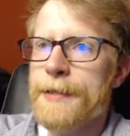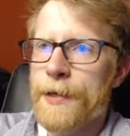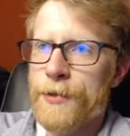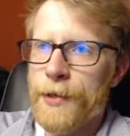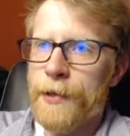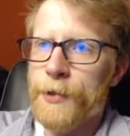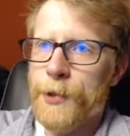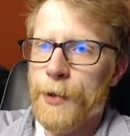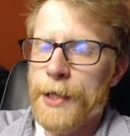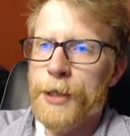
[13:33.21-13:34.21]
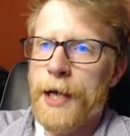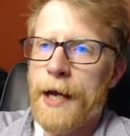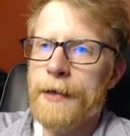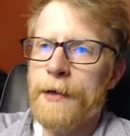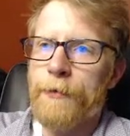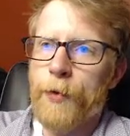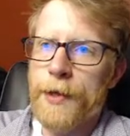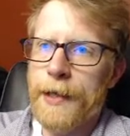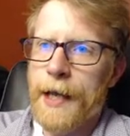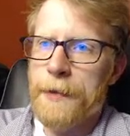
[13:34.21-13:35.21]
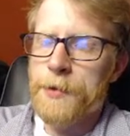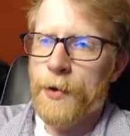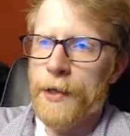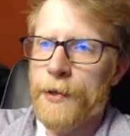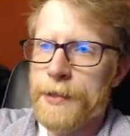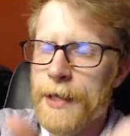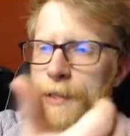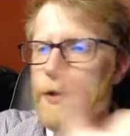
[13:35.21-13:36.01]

There's a little screenshot of what the game screen looks like.